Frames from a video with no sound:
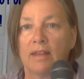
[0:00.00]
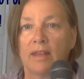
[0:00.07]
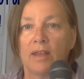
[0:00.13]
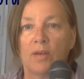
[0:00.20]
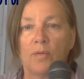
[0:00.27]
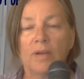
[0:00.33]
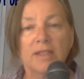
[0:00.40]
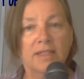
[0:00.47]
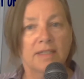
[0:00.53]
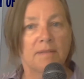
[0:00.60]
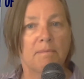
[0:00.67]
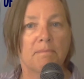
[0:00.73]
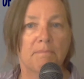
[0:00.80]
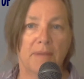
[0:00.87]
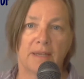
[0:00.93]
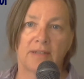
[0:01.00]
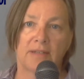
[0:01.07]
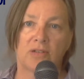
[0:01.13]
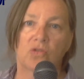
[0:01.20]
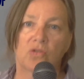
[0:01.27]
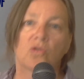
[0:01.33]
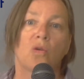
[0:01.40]
What's the best
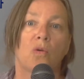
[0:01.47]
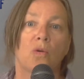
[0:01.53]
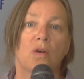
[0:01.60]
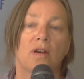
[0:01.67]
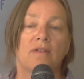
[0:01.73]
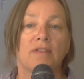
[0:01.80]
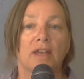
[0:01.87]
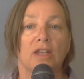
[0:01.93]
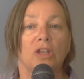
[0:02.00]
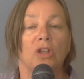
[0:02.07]
score that